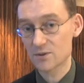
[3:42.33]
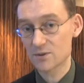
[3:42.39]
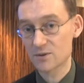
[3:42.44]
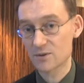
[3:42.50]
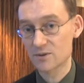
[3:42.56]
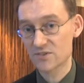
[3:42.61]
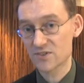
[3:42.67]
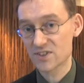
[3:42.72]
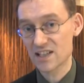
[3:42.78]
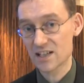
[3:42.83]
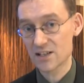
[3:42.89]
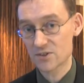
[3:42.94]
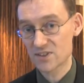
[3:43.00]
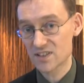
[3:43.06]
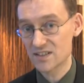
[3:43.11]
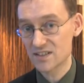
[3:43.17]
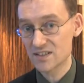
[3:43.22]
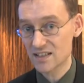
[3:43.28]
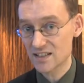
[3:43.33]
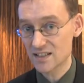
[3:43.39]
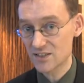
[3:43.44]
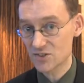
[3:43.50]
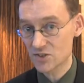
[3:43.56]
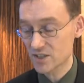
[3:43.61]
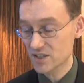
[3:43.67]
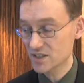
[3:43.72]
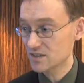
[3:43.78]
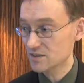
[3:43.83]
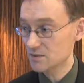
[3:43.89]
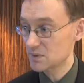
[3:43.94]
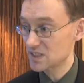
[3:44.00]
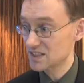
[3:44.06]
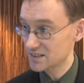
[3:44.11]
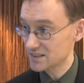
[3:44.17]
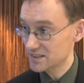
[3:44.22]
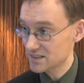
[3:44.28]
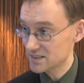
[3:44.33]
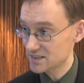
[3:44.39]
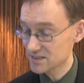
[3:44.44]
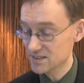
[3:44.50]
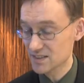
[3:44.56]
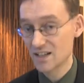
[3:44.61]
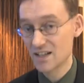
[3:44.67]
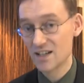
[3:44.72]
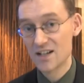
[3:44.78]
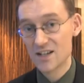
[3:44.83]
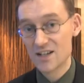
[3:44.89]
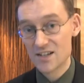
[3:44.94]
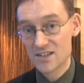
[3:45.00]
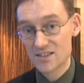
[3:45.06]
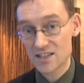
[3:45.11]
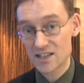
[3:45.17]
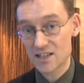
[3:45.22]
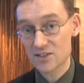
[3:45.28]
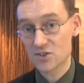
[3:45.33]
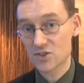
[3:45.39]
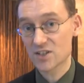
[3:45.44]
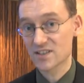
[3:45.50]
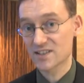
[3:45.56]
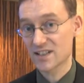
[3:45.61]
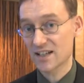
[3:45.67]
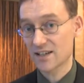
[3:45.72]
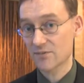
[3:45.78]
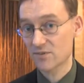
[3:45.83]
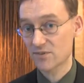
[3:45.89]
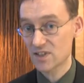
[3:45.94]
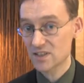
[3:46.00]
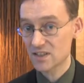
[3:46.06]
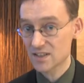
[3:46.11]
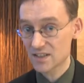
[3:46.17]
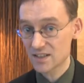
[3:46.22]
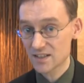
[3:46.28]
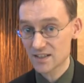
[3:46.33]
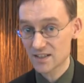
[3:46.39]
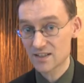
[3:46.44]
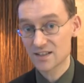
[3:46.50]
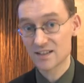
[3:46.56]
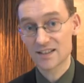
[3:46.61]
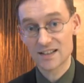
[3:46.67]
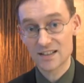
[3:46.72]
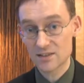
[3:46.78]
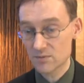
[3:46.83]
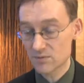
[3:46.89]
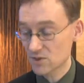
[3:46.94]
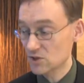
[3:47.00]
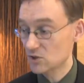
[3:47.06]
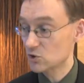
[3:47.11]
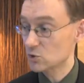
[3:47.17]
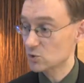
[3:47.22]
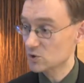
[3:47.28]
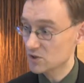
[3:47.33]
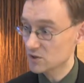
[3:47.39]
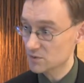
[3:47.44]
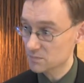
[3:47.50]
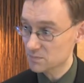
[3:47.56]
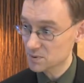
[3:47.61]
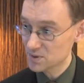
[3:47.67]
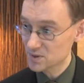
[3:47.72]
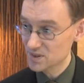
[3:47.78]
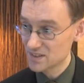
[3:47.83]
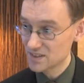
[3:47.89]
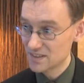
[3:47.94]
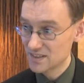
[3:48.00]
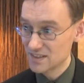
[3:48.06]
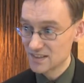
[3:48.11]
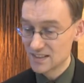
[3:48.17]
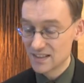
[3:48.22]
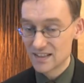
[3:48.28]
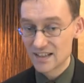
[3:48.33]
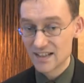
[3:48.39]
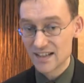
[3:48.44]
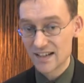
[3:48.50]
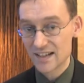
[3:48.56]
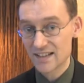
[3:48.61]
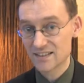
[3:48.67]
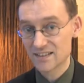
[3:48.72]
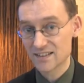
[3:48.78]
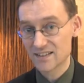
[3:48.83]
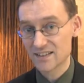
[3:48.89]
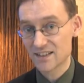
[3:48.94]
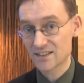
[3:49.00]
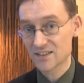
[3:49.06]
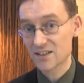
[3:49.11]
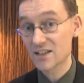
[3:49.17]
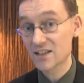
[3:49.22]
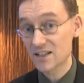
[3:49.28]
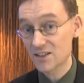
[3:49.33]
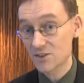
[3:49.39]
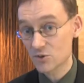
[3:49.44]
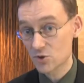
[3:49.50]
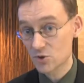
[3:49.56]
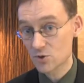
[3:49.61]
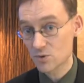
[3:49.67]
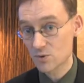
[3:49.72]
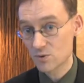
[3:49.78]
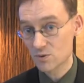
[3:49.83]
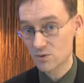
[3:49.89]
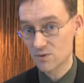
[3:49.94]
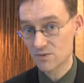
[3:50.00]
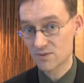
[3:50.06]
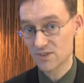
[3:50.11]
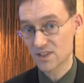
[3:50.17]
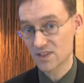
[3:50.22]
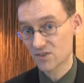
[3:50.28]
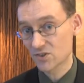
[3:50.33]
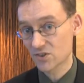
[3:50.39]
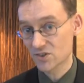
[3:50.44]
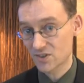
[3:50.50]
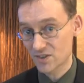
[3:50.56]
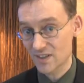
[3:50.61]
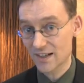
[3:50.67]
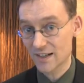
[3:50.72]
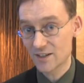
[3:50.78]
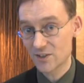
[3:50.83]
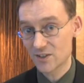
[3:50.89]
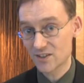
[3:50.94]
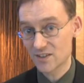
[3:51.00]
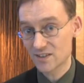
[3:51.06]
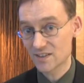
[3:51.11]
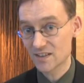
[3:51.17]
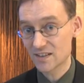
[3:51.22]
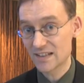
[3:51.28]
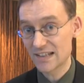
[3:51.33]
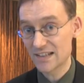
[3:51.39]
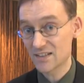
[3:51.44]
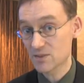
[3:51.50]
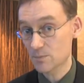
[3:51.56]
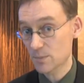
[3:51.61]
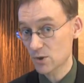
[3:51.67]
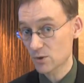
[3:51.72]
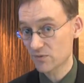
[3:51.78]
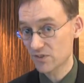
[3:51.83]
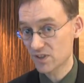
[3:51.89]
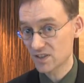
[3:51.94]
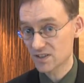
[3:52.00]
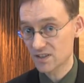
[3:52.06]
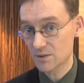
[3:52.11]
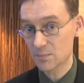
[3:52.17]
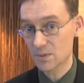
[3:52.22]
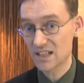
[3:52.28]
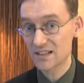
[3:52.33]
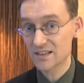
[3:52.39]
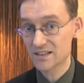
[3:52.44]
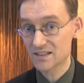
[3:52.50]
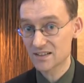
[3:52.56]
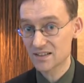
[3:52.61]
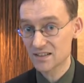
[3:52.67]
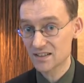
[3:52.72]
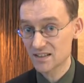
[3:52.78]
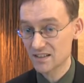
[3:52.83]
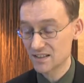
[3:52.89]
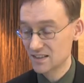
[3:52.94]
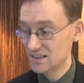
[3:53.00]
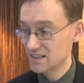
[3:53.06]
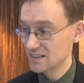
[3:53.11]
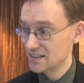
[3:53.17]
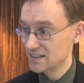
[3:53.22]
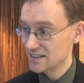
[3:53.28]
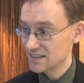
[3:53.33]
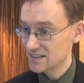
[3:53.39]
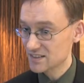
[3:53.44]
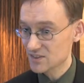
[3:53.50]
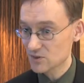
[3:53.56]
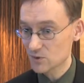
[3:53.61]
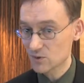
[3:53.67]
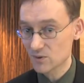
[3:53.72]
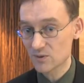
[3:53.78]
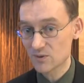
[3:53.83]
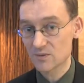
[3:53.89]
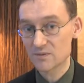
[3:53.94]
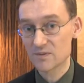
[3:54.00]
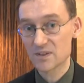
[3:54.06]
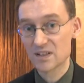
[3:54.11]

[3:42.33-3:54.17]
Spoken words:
of Southeast Asia and the Middle East, such as Africa and even Europe? And another issue which is profitability. So